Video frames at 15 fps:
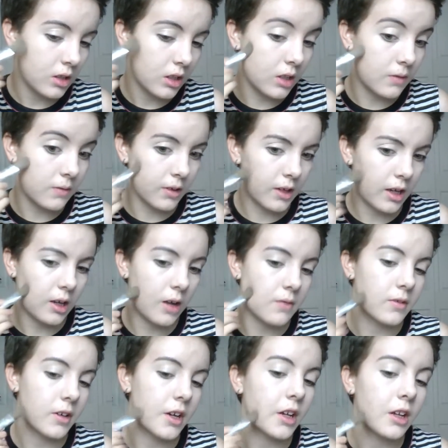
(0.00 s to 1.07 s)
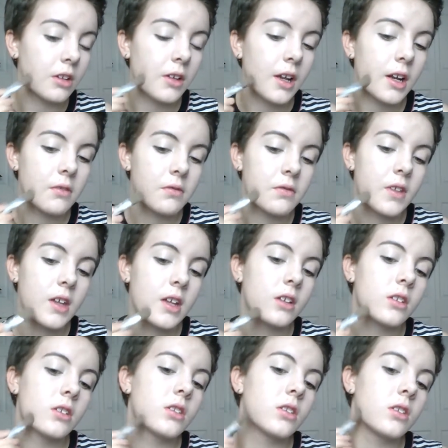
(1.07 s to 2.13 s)
good for covering a lot of
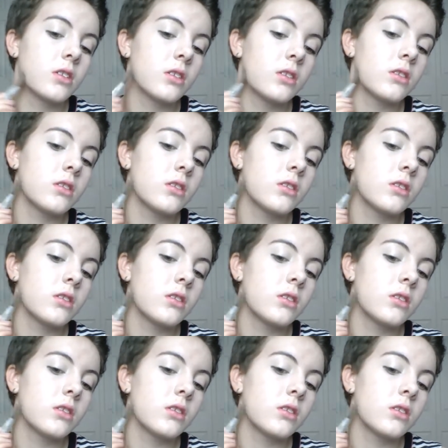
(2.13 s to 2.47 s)
things.